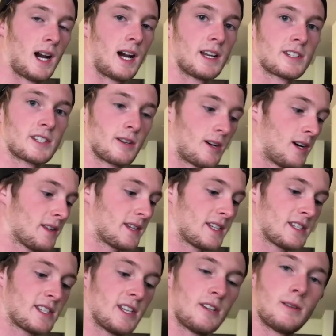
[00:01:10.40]
Alright, so all
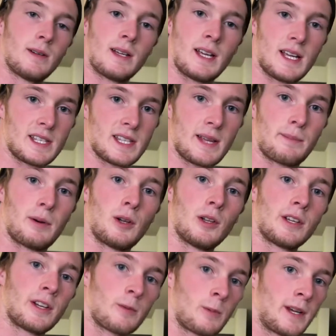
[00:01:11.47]
these do is they pull
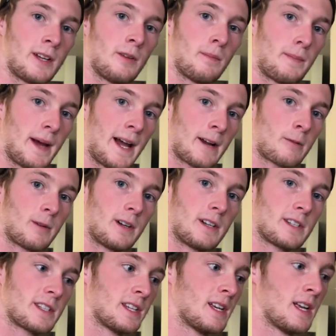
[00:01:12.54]
your wheel
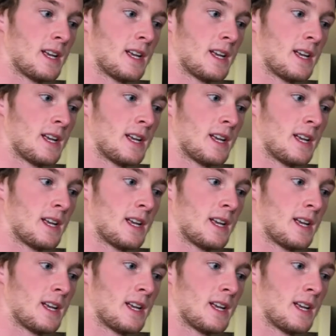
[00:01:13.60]
backwards.